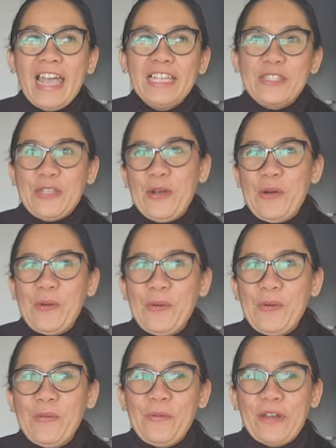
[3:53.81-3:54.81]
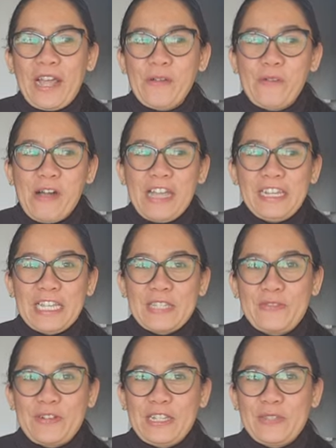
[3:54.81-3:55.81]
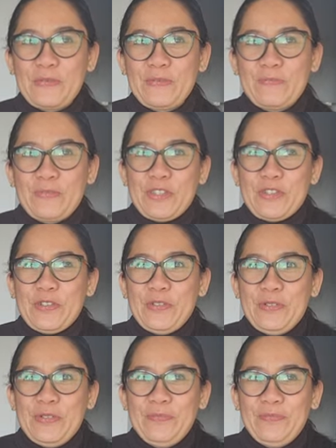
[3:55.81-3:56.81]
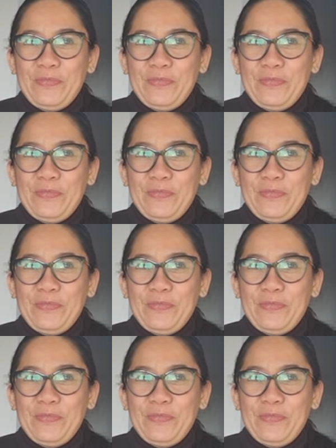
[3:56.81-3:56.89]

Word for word: So what I want is for us to,